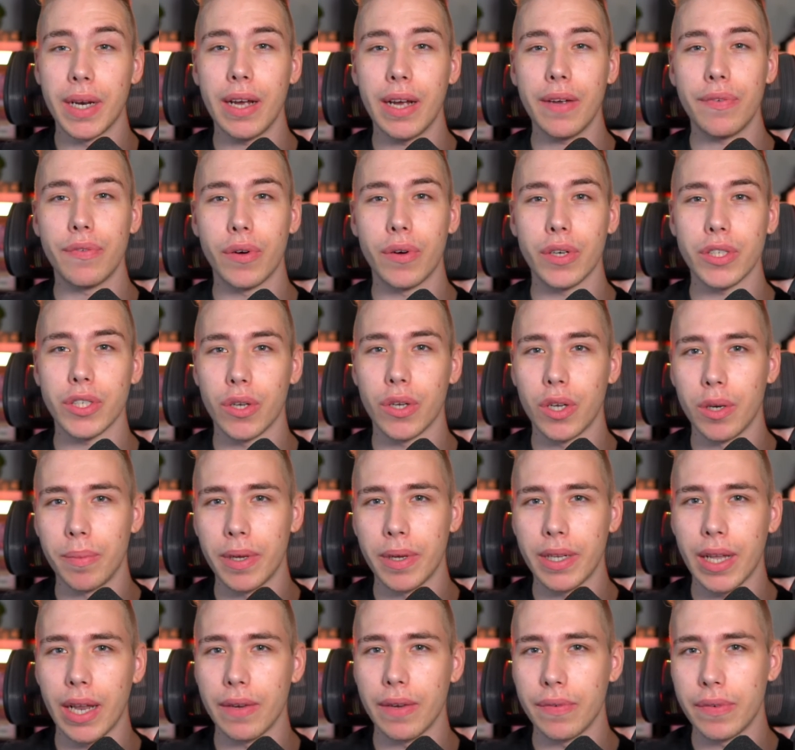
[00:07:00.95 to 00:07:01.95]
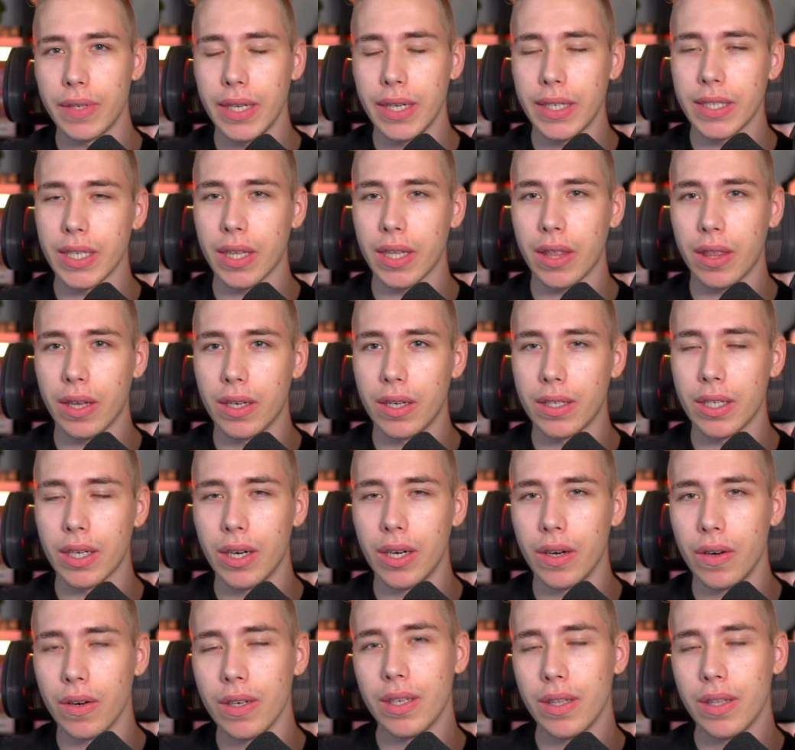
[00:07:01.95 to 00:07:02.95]
I first heard about NFTs, I thought,
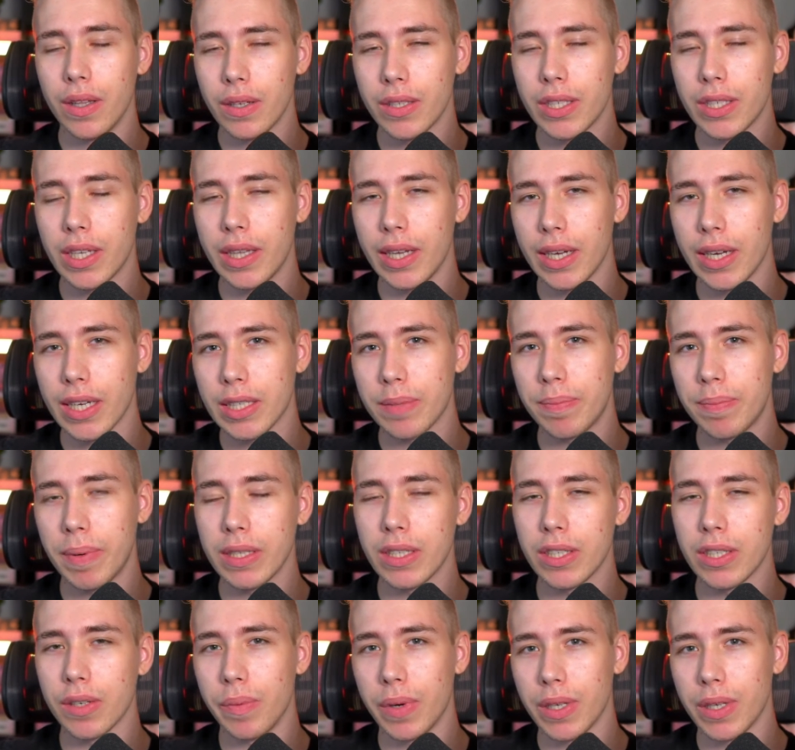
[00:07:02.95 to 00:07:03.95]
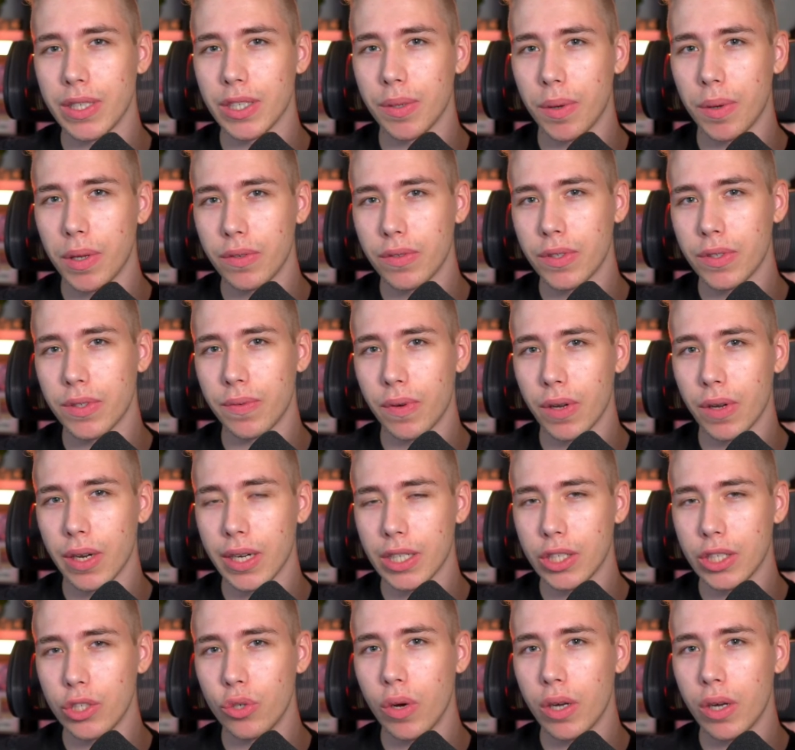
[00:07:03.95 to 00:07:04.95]
oh, those are the expensive ones, the ones for
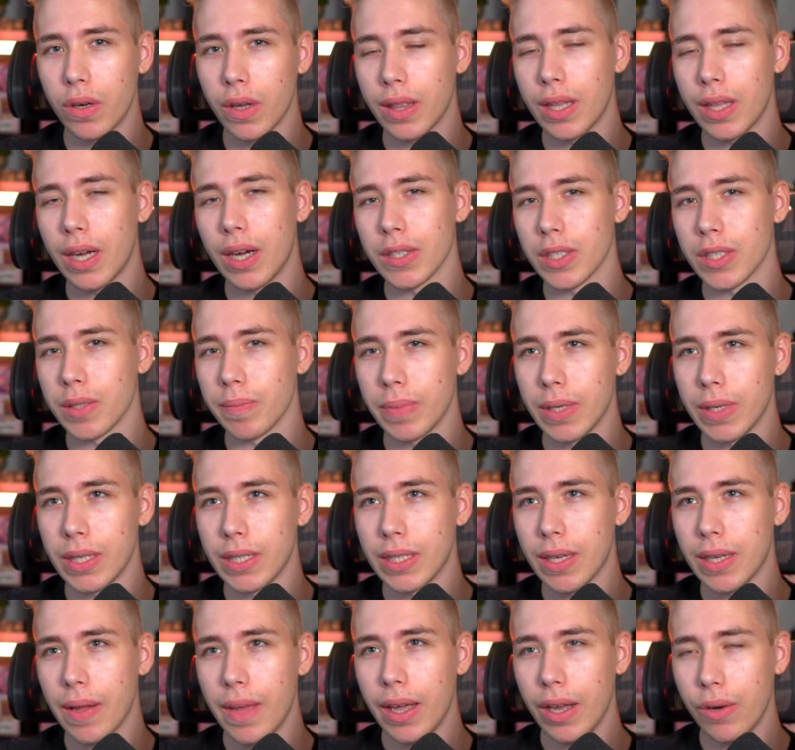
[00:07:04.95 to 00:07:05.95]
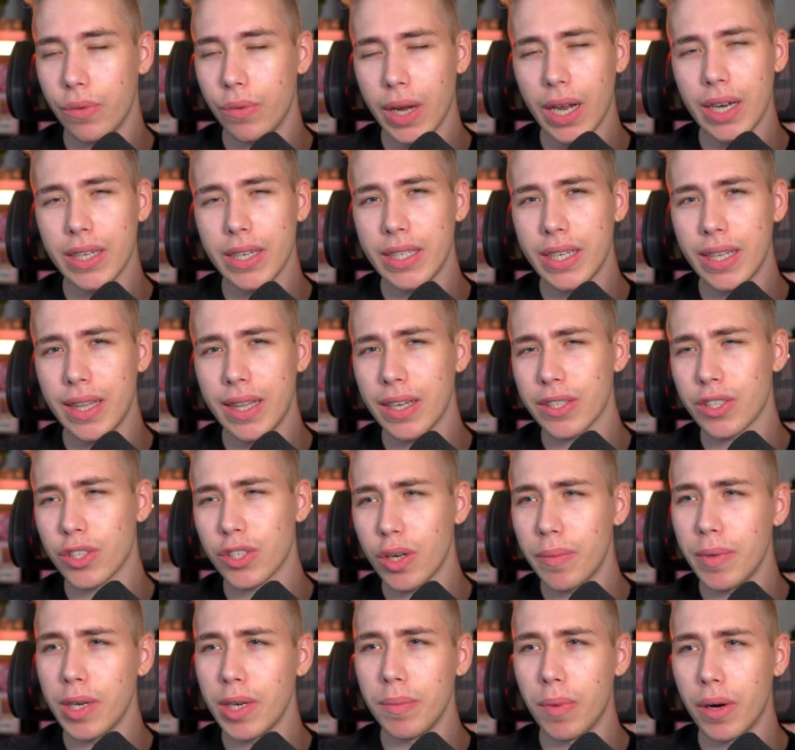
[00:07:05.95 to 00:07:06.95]
like 200,000. But in reality, there's
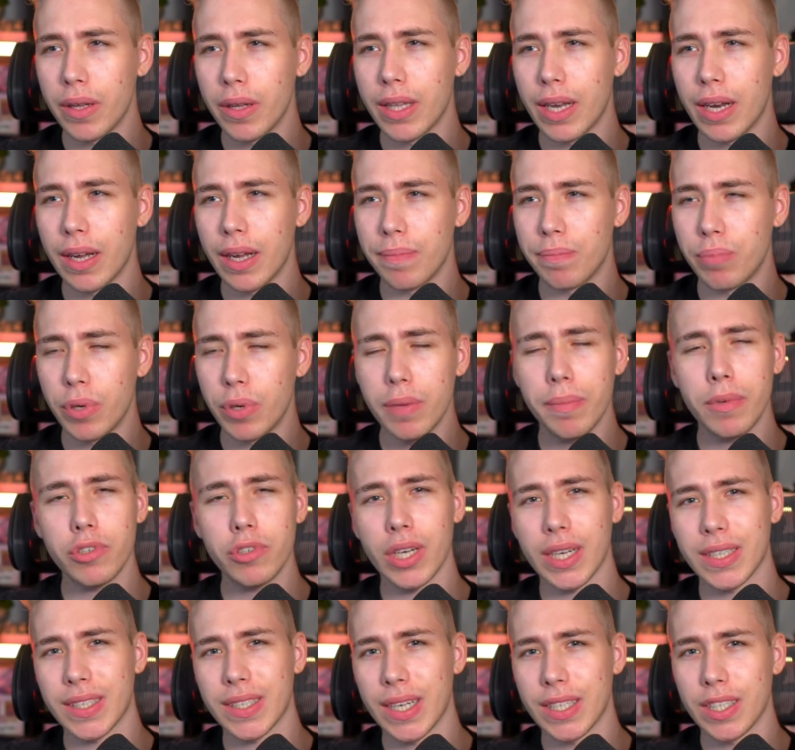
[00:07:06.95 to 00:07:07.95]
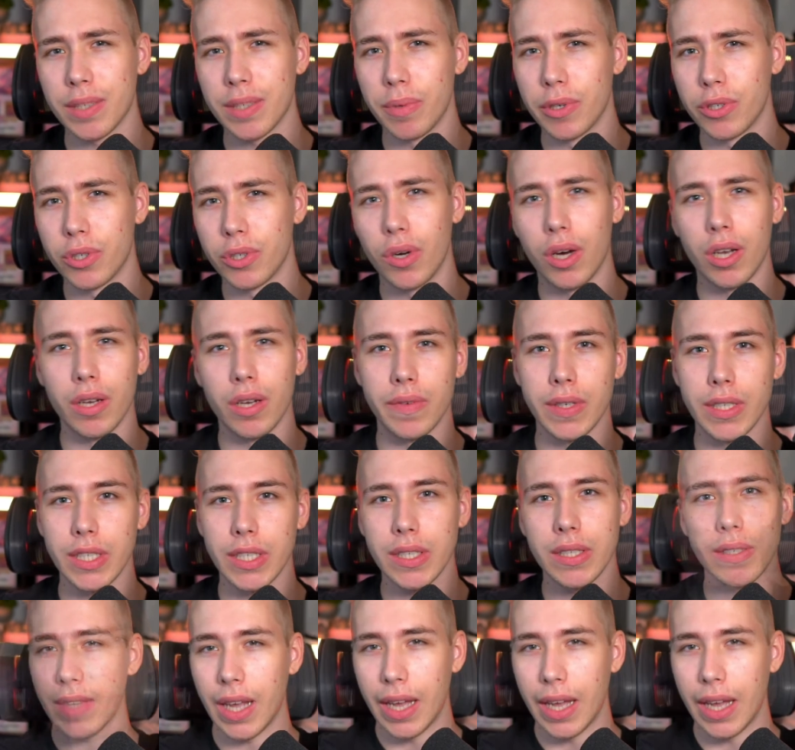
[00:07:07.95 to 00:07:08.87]
so many more that are pretty much accessible to all of us.